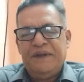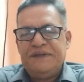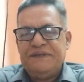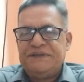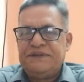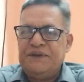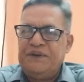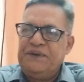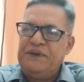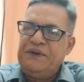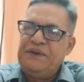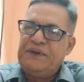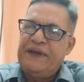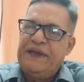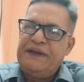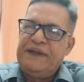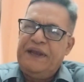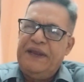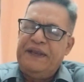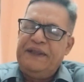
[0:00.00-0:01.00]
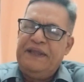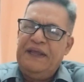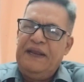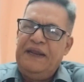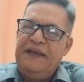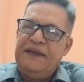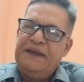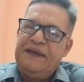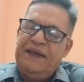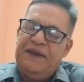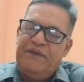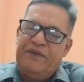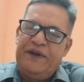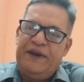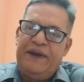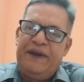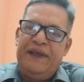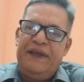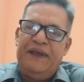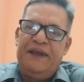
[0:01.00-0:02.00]
so you can get the link
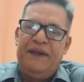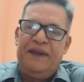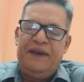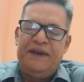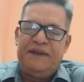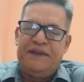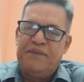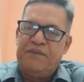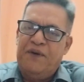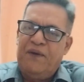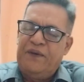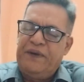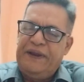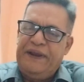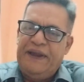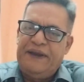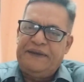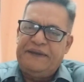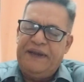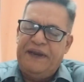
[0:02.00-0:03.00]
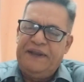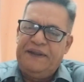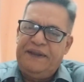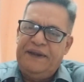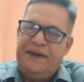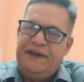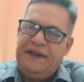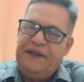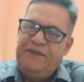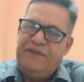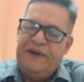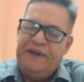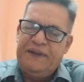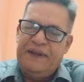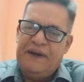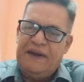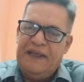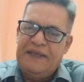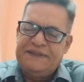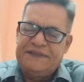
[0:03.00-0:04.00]
every day in the morning at 10:30 when
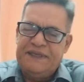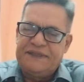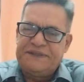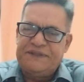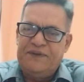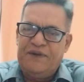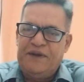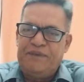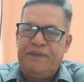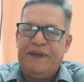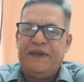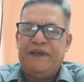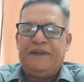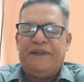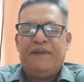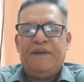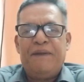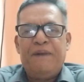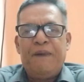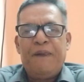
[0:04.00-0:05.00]
the classes will begin.